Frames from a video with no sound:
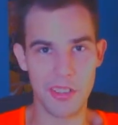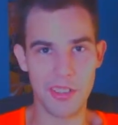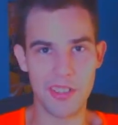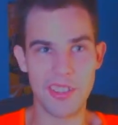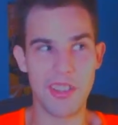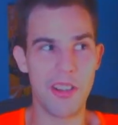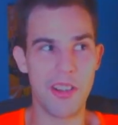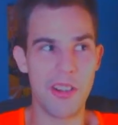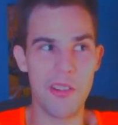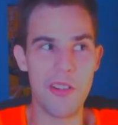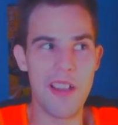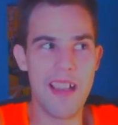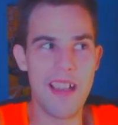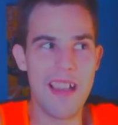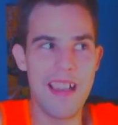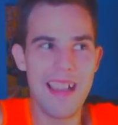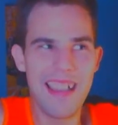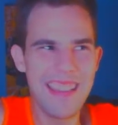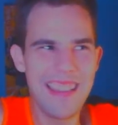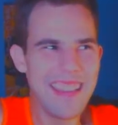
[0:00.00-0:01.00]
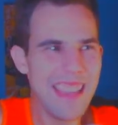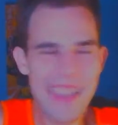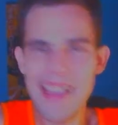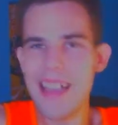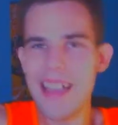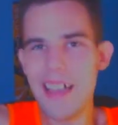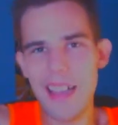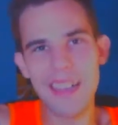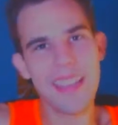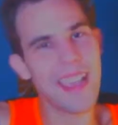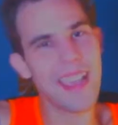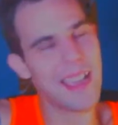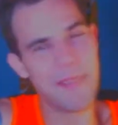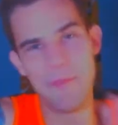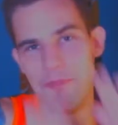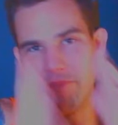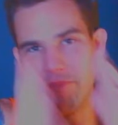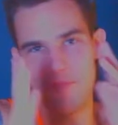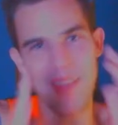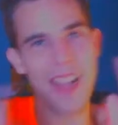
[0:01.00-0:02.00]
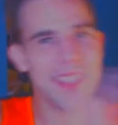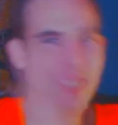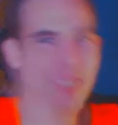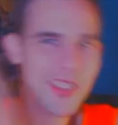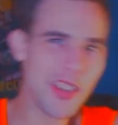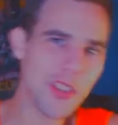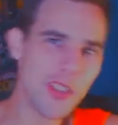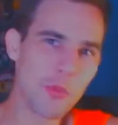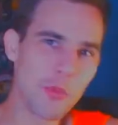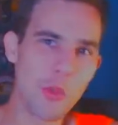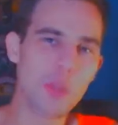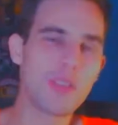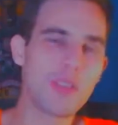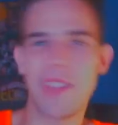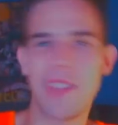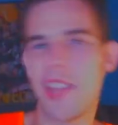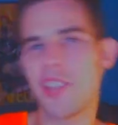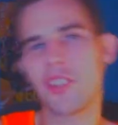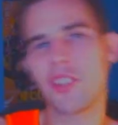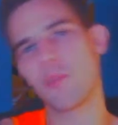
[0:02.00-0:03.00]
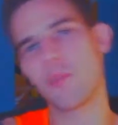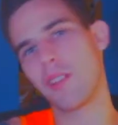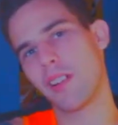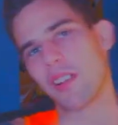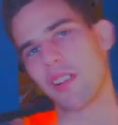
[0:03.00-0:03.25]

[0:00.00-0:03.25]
So, yeah, again, that's another rule of nature we're going to